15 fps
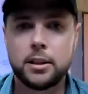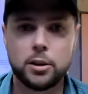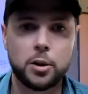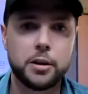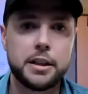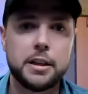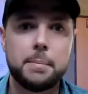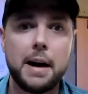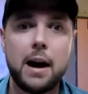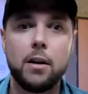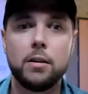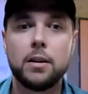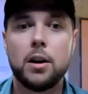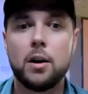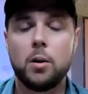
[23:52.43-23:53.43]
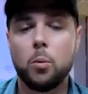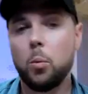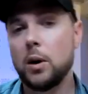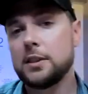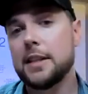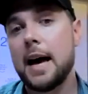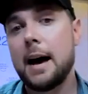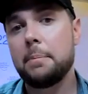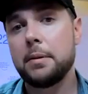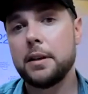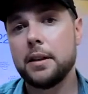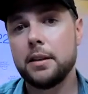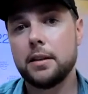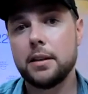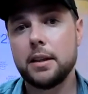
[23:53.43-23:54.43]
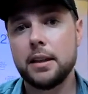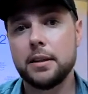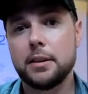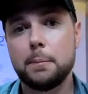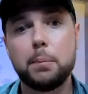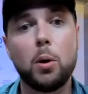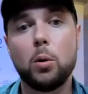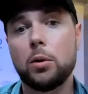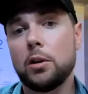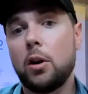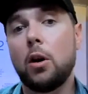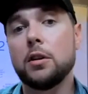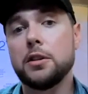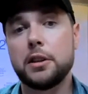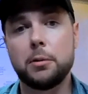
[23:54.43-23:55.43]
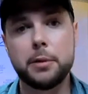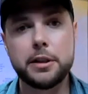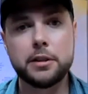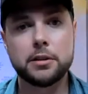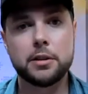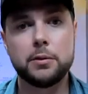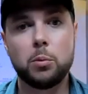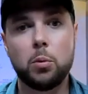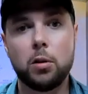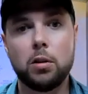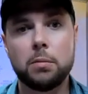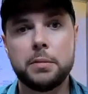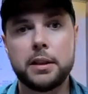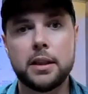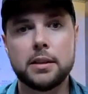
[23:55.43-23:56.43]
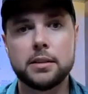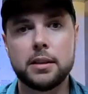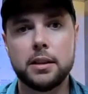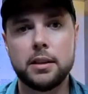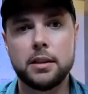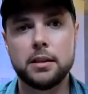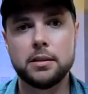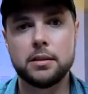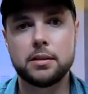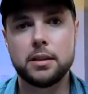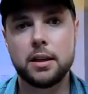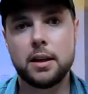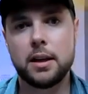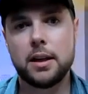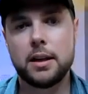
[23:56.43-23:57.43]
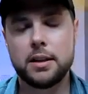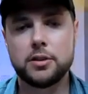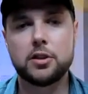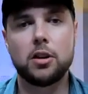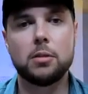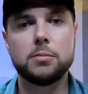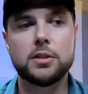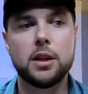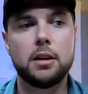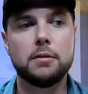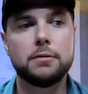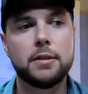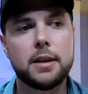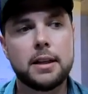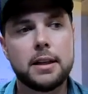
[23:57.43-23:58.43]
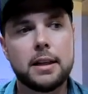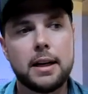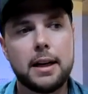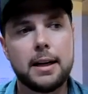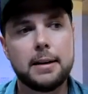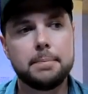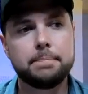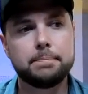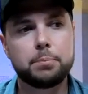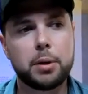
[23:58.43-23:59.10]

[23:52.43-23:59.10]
learning about what's happening in the polar and Arctic regions of the world because it, it is in terms of um,